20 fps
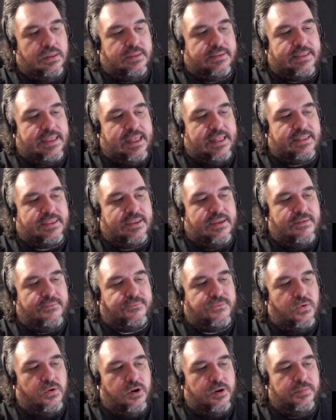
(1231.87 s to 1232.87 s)
that
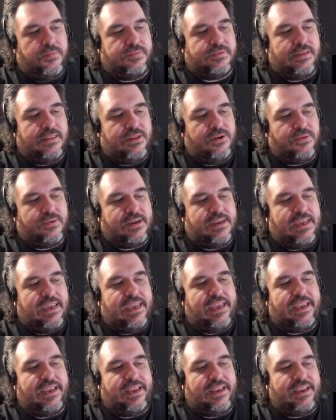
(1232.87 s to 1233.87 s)
forms a little
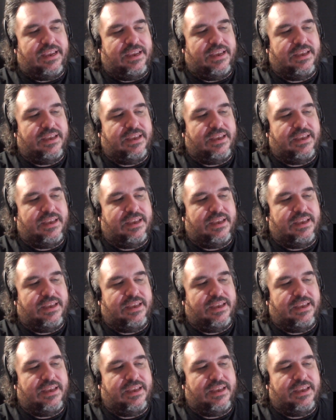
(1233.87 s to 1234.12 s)
key.